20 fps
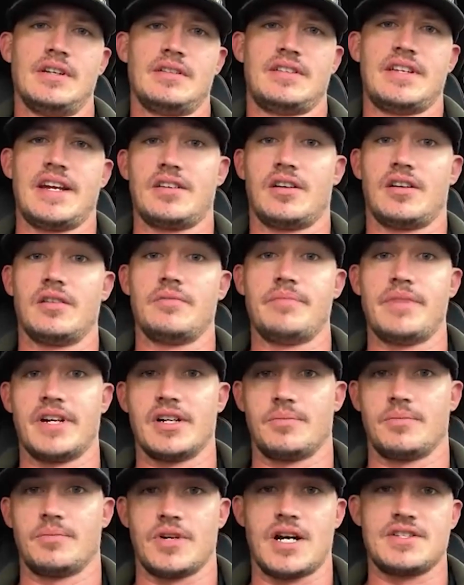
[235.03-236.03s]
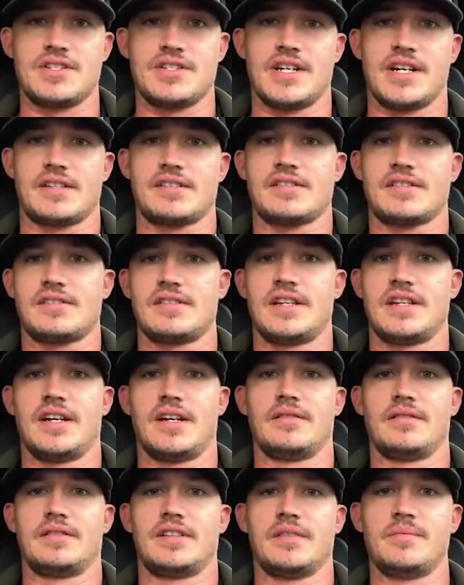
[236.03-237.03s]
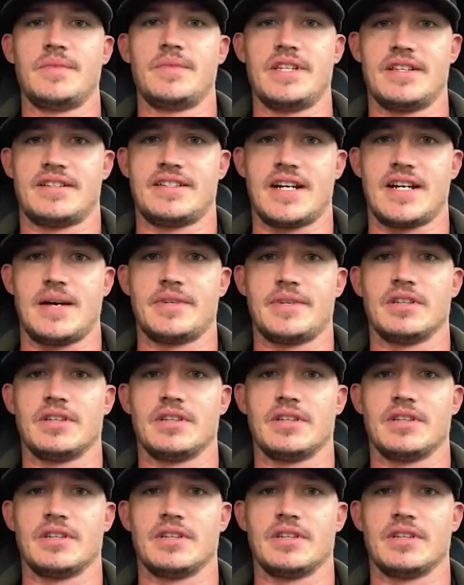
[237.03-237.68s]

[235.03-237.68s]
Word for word: take on better projects and give me the time